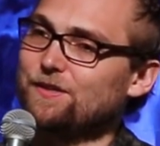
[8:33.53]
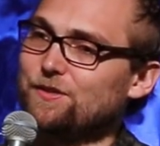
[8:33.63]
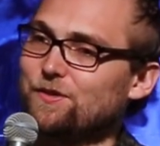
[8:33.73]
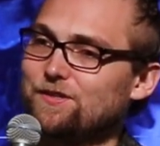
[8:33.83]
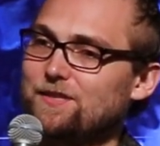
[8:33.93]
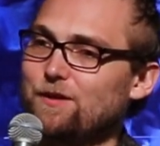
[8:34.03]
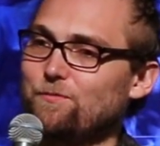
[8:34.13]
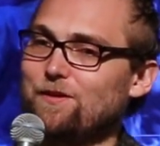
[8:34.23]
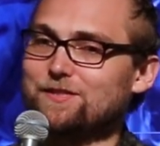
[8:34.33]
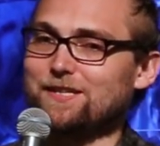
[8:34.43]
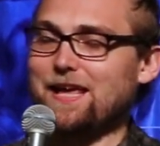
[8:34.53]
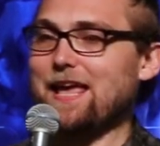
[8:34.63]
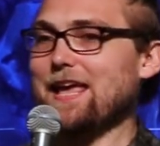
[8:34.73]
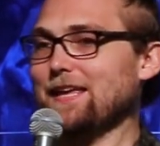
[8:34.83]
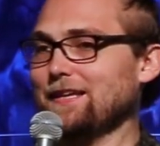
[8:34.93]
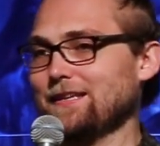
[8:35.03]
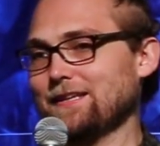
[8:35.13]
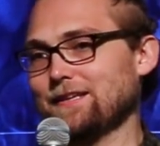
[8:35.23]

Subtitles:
you can say, well, today